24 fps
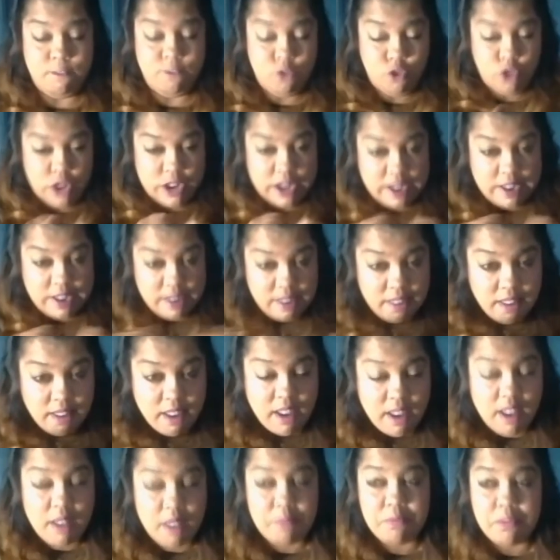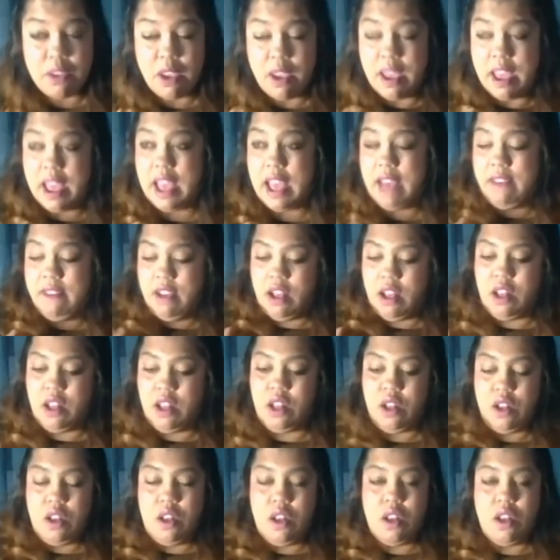to have justice and
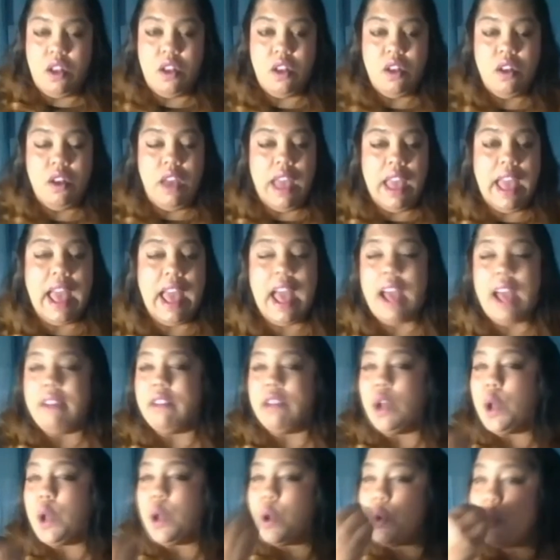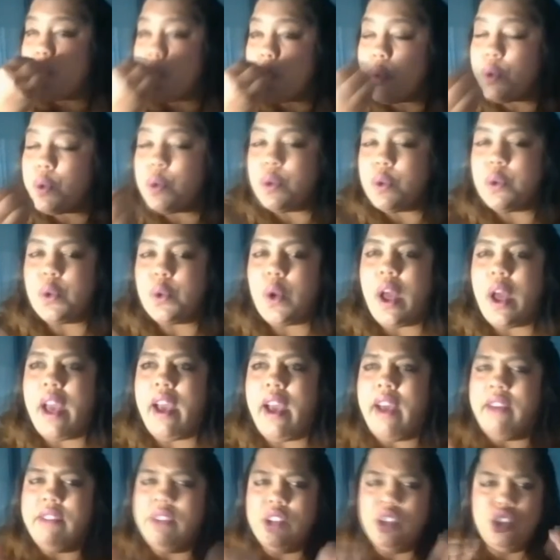equity, to know the divine
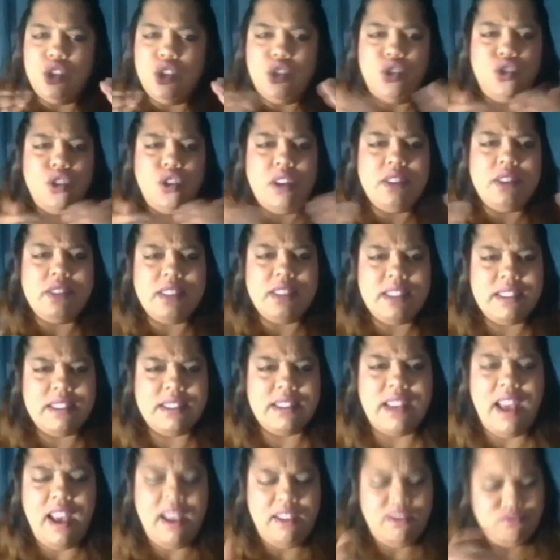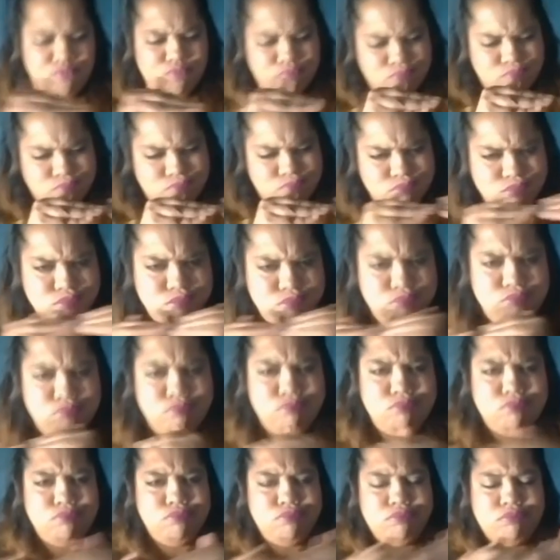truth of their being. That's
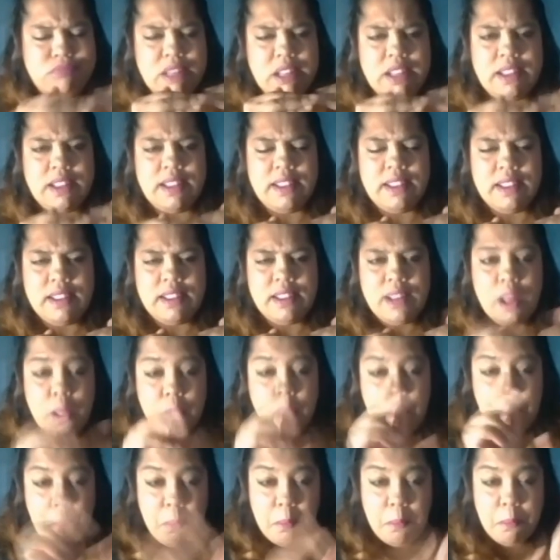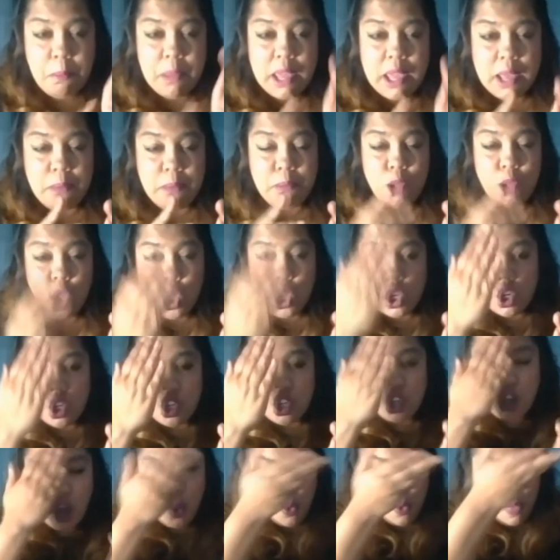why we're here. That's what it
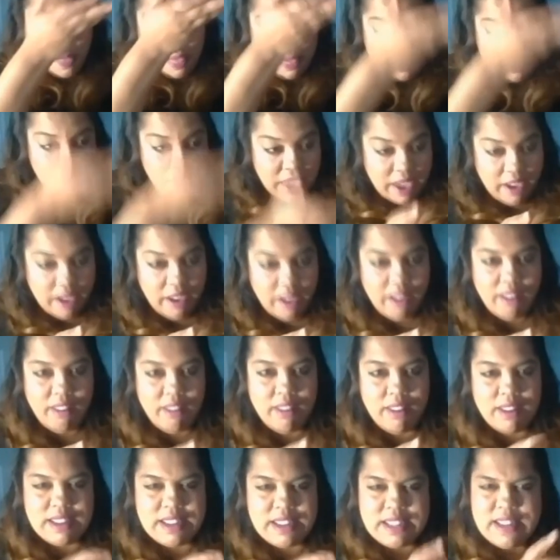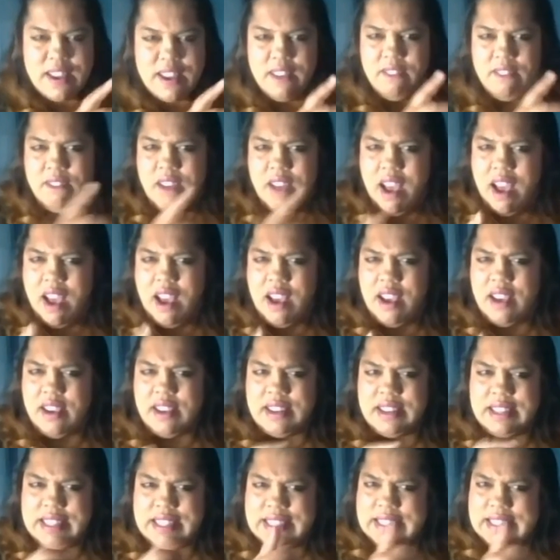means to demonstrate a world that works for
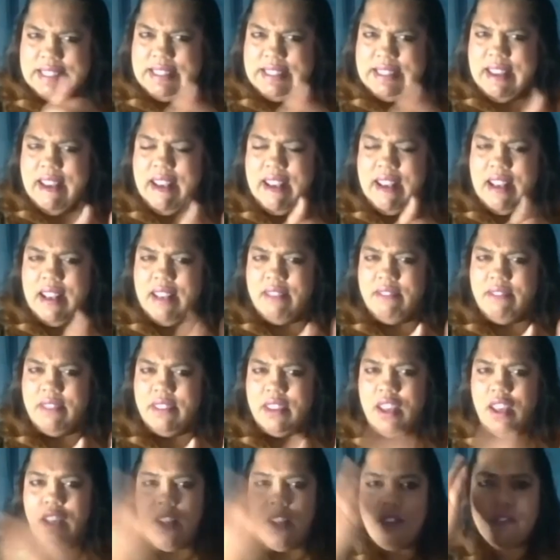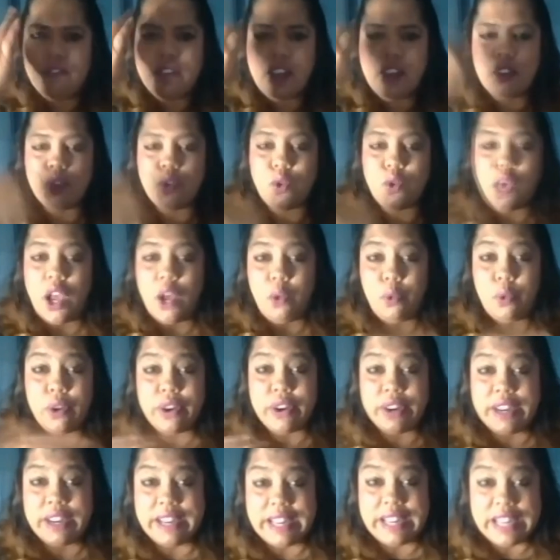all. One person at a
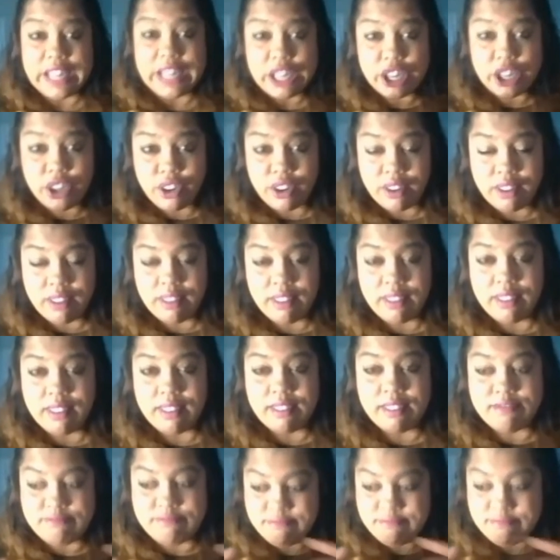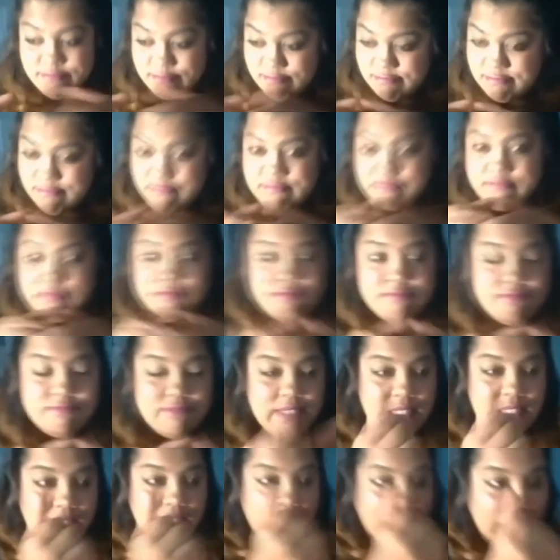time, one thought at a
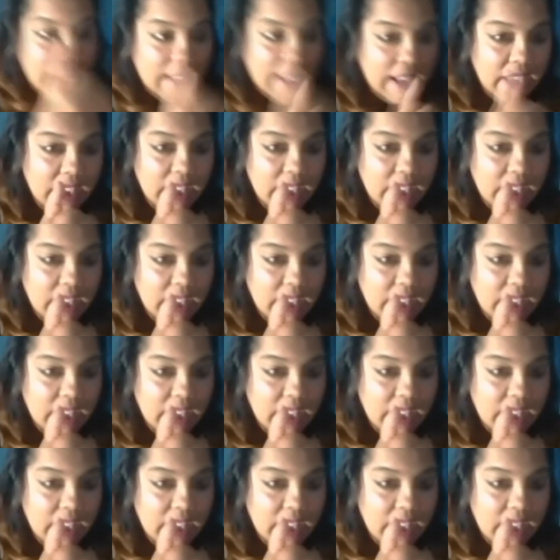time,